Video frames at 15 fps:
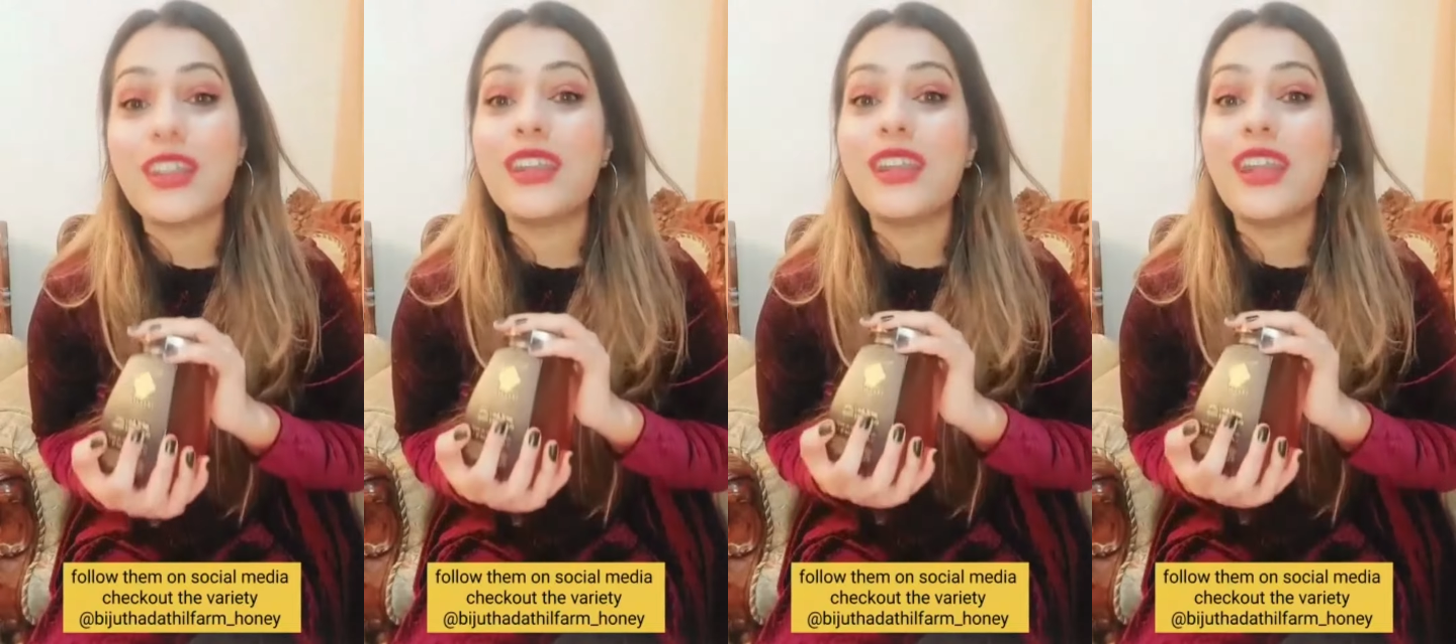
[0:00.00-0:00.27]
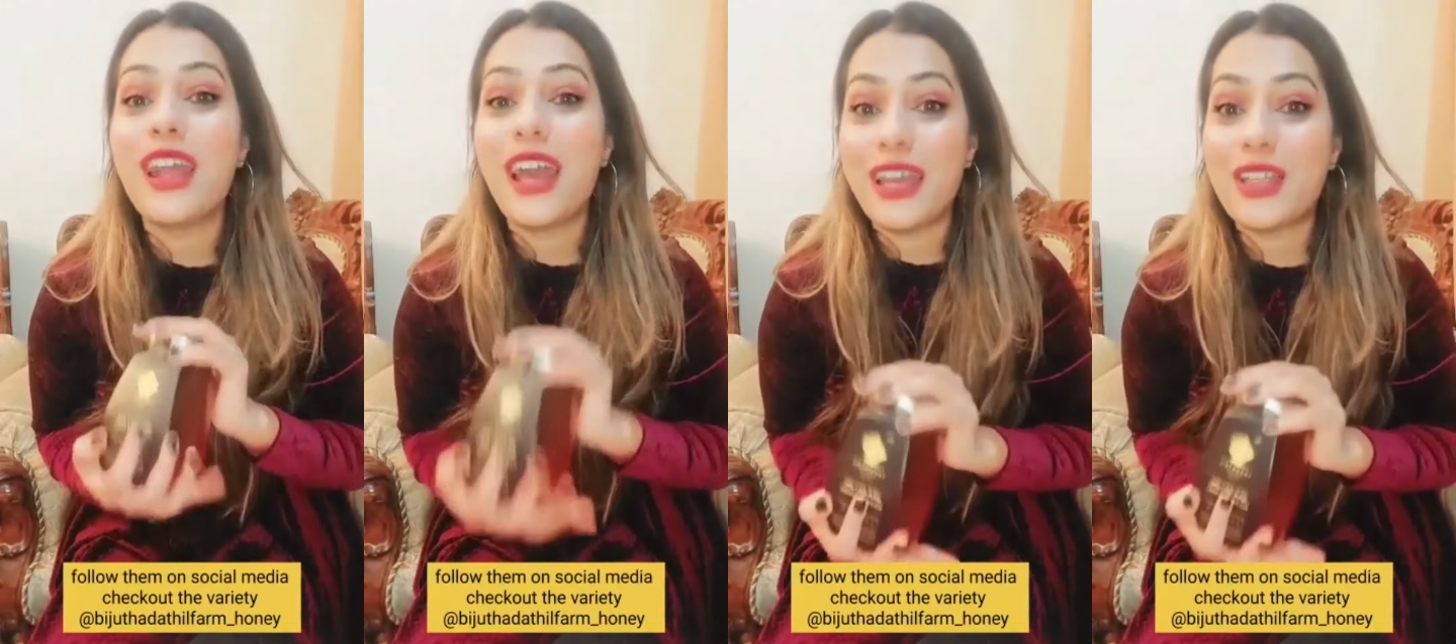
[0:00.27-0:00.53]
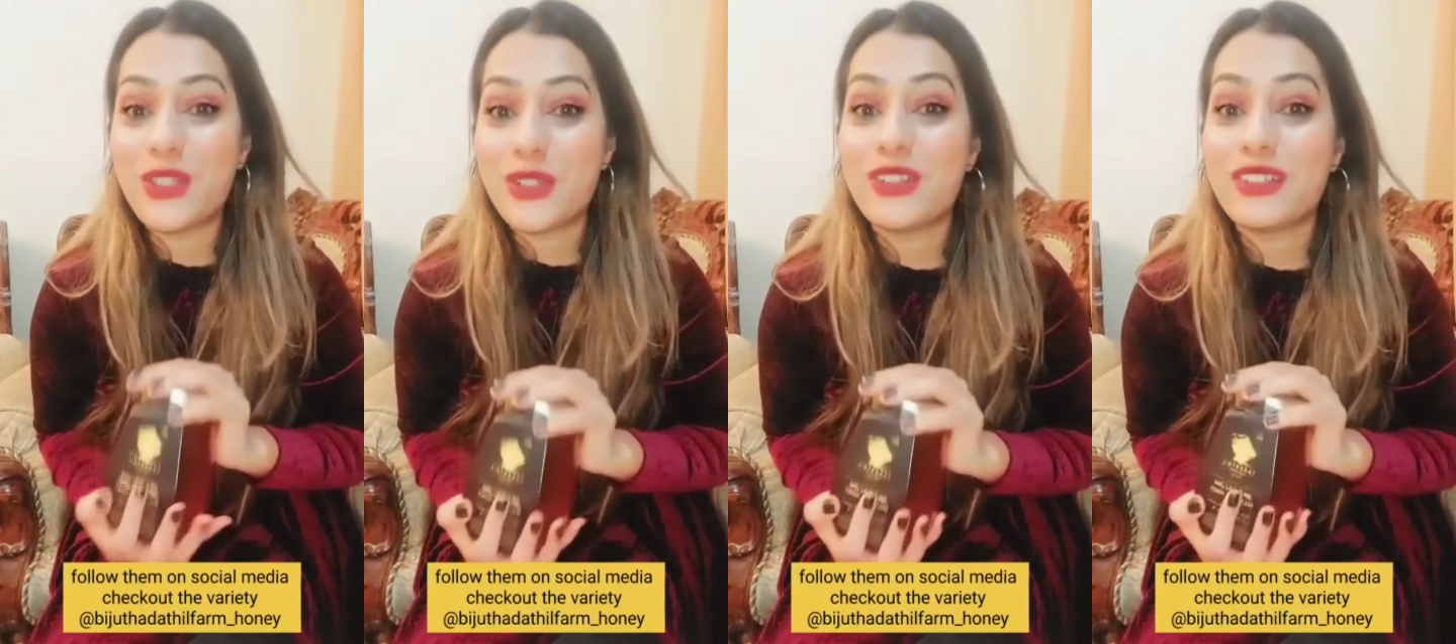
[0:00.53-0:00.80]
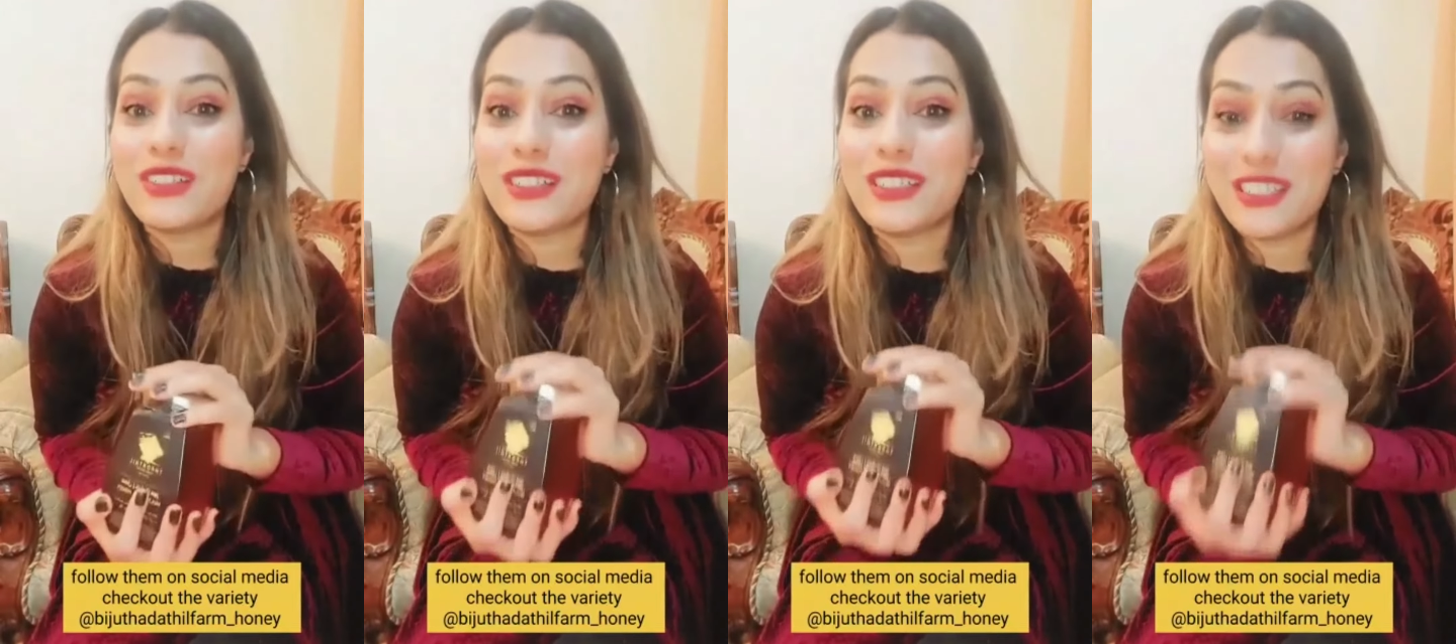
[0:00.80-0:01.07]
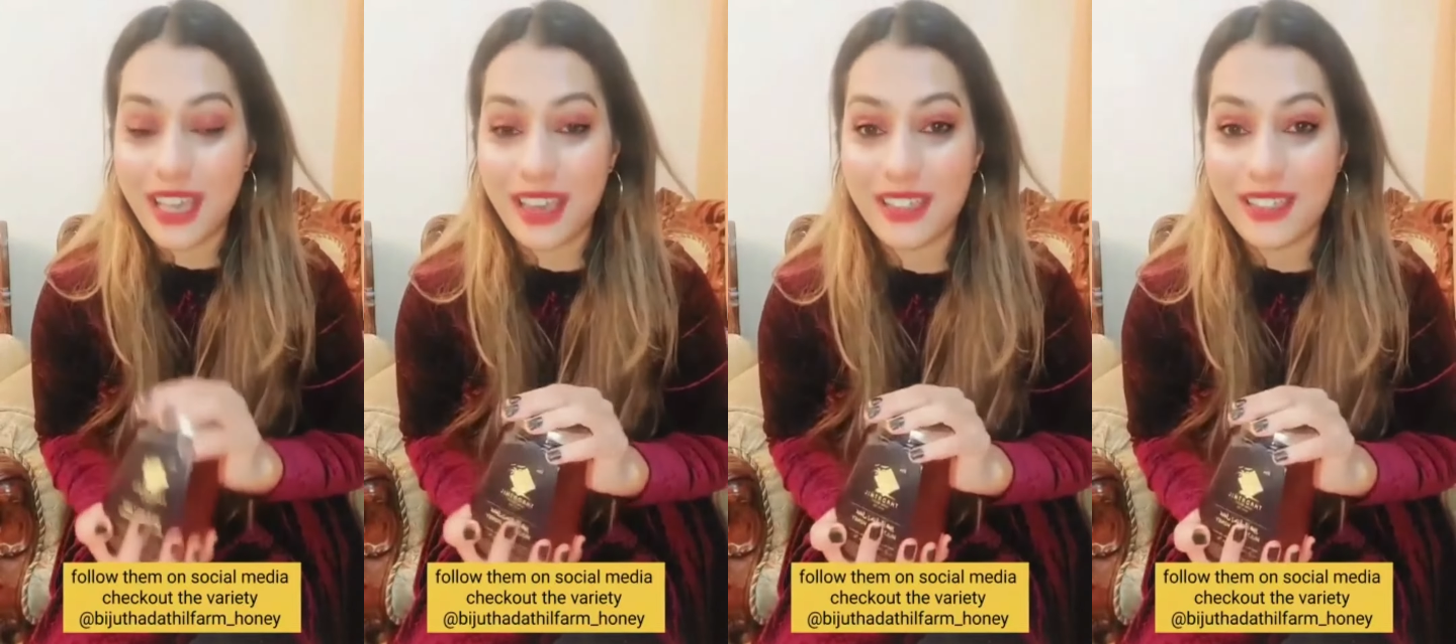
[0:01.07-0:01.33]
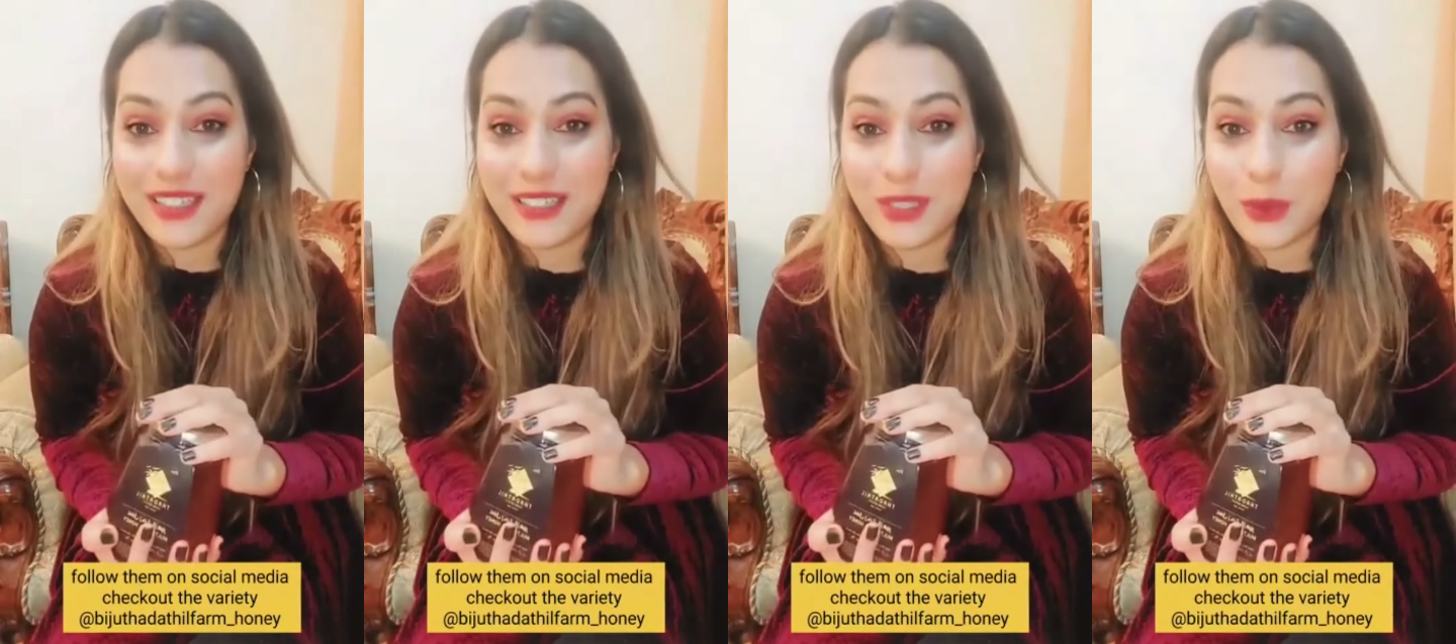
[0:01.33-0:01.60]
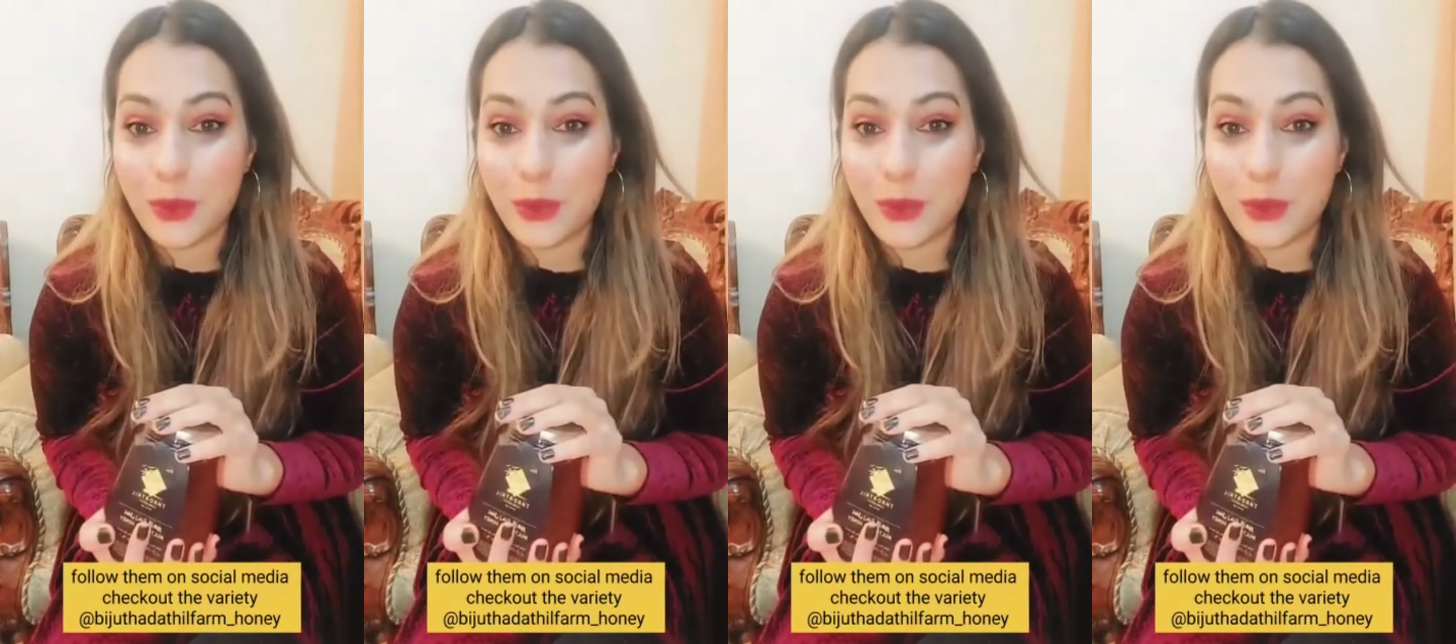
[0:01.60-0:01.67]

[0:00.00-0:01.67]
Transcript: natural sites,